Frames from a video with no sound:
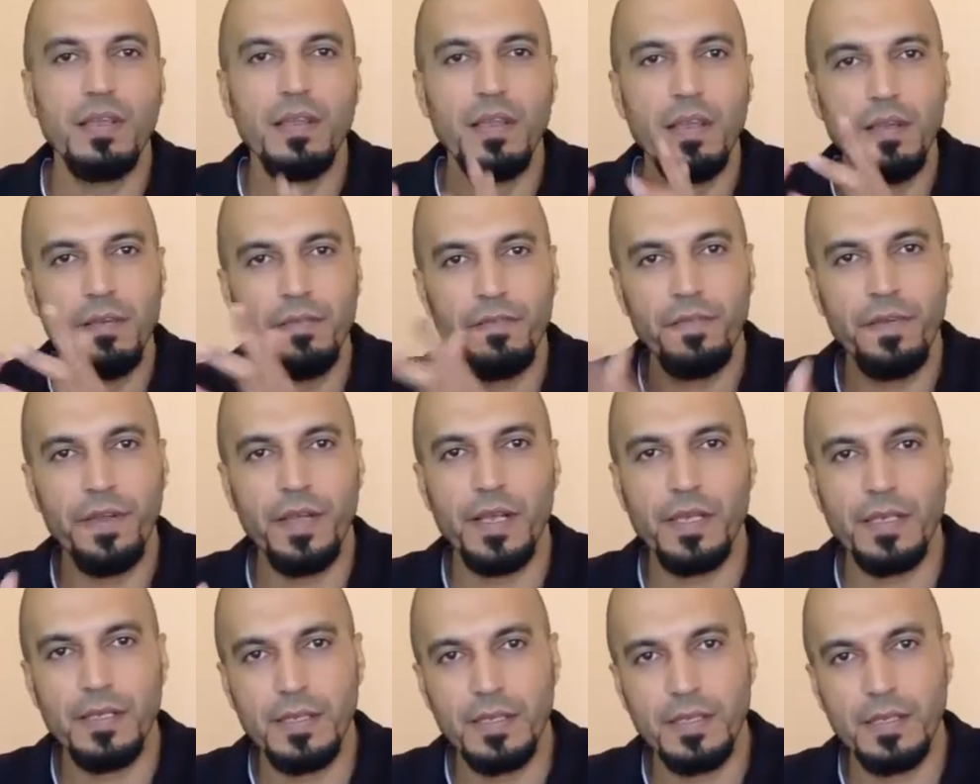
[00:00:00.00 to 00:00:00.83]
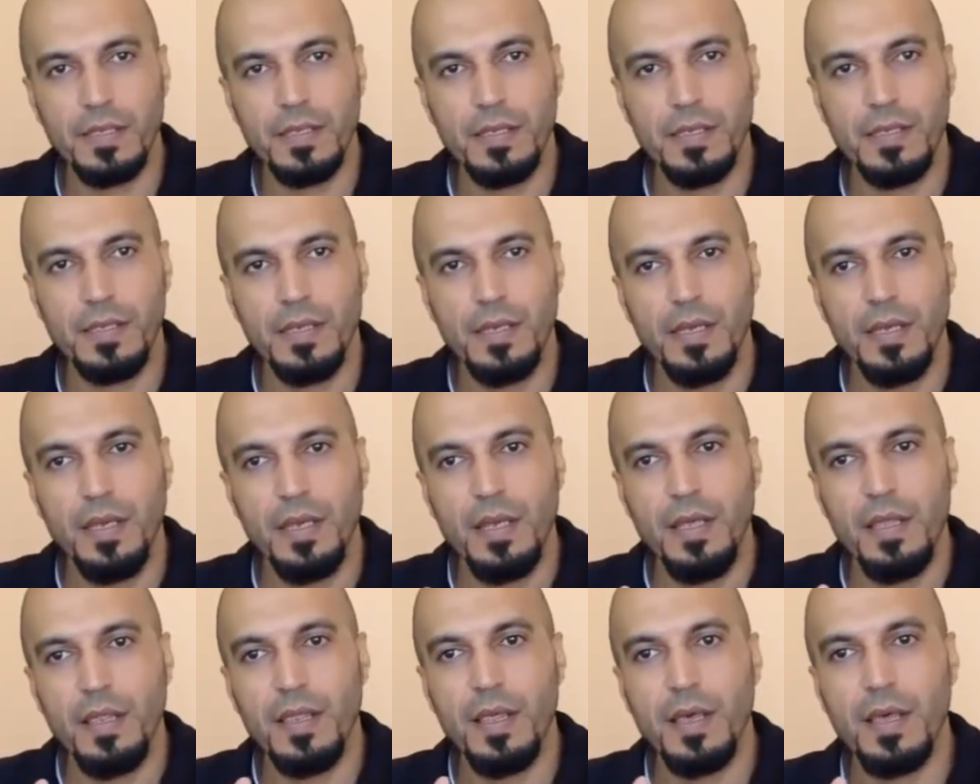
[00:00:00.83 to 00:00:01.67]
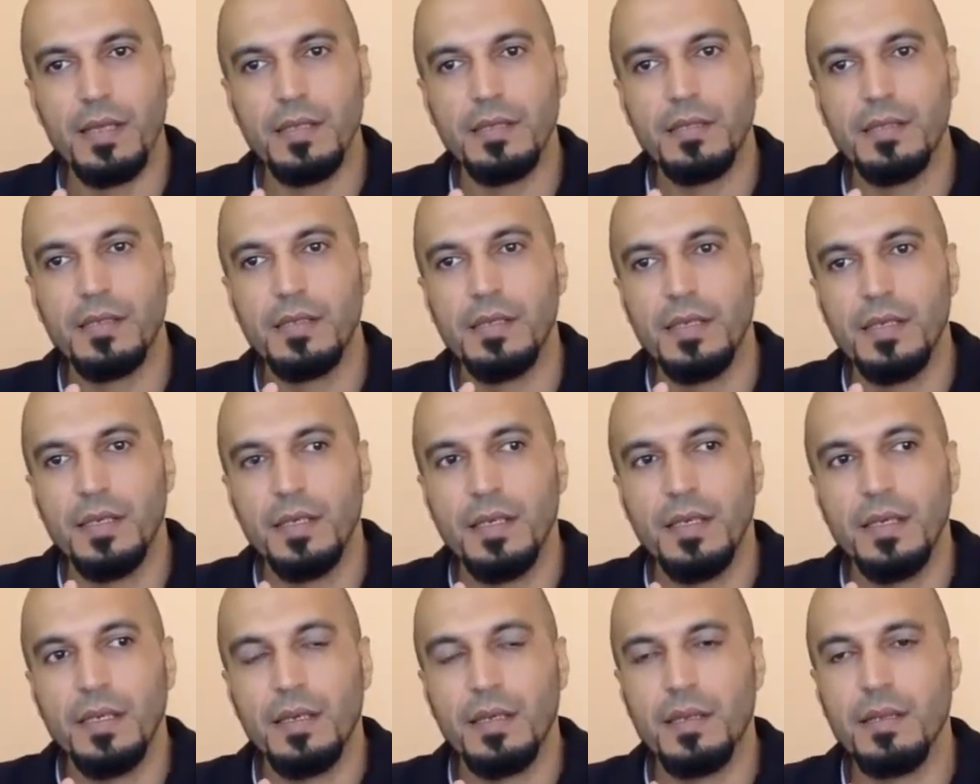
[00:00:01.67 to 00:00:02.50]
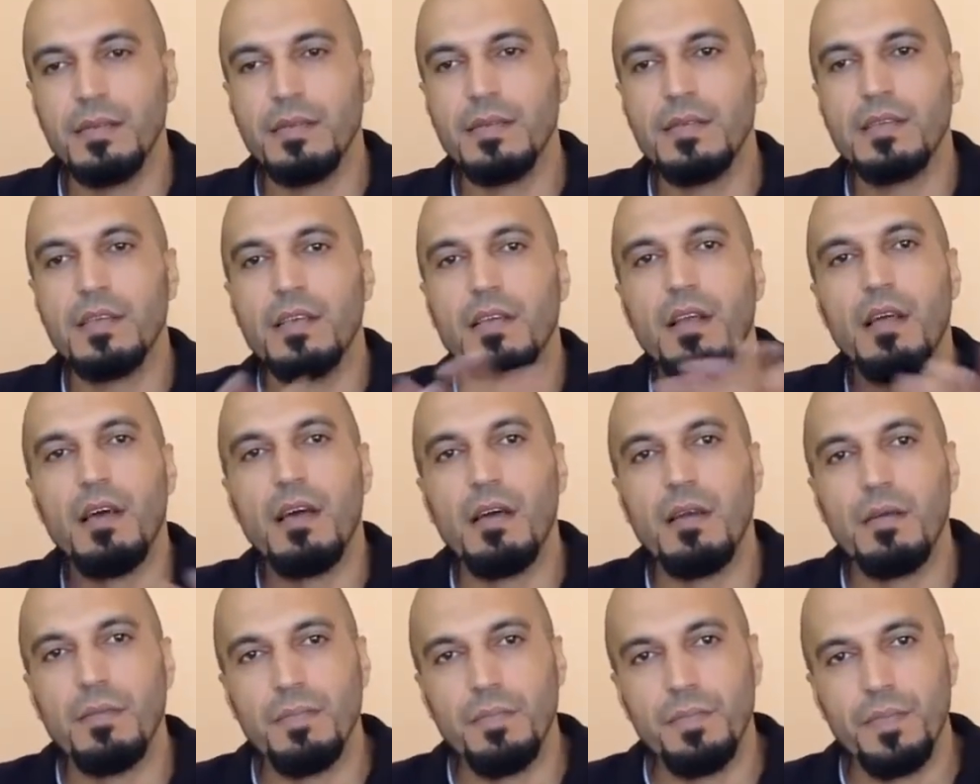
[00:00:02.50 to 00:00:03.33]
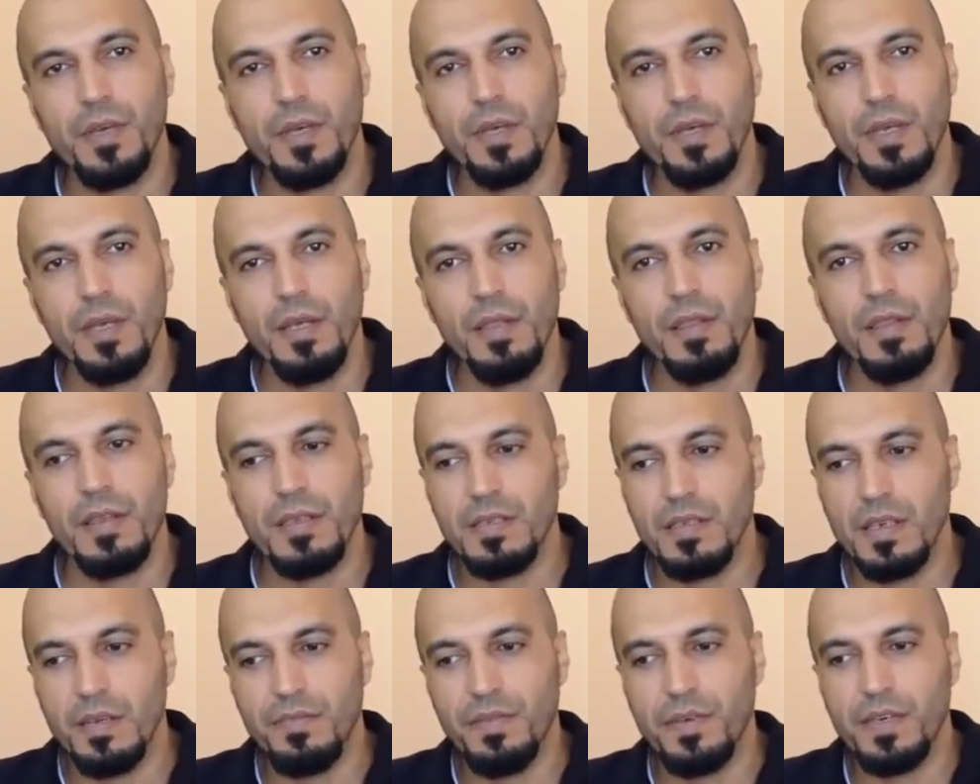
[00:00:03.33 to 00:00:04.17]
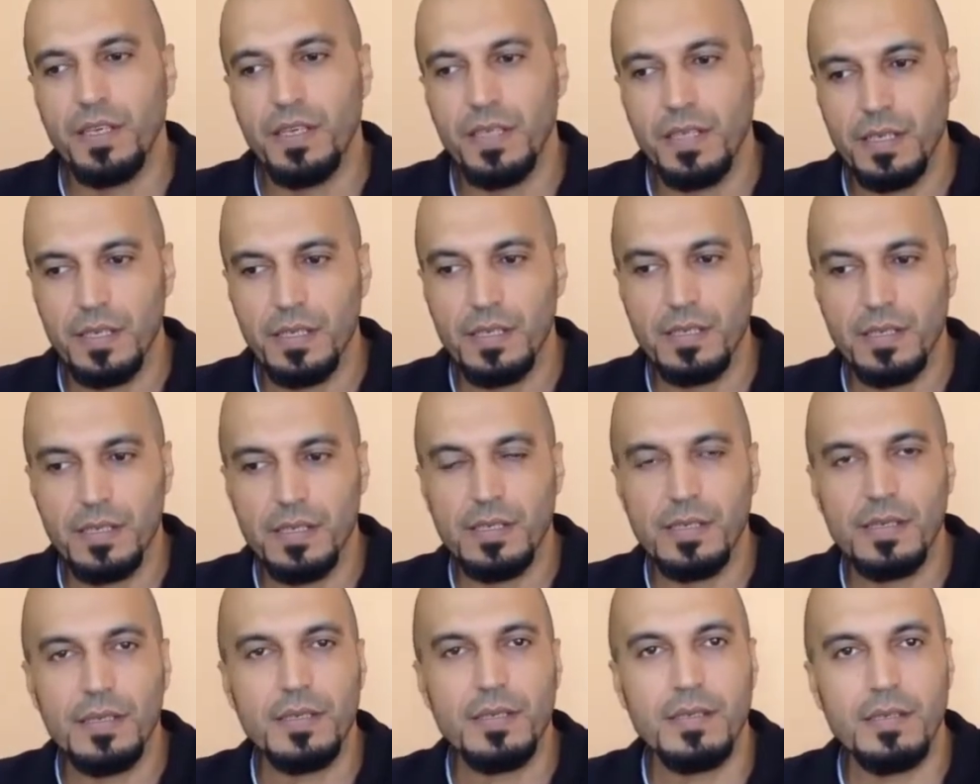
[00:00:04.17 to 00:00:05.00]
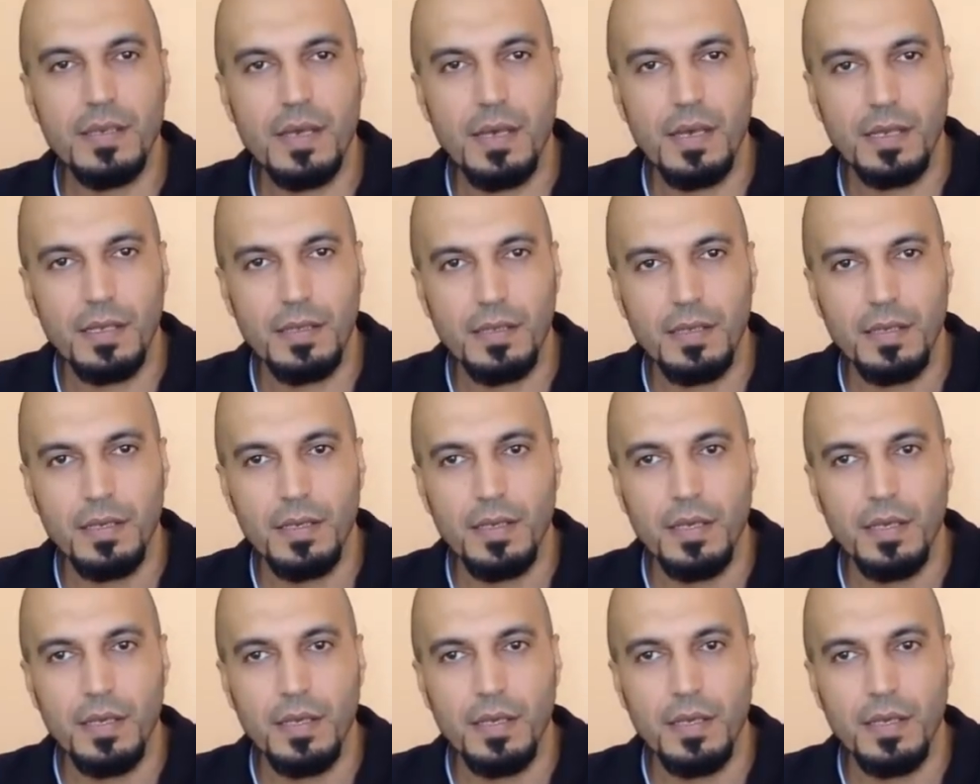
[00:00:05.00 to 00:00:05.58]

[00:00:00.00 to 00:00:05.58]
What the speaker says: in her face that cannot describe the suffering inside,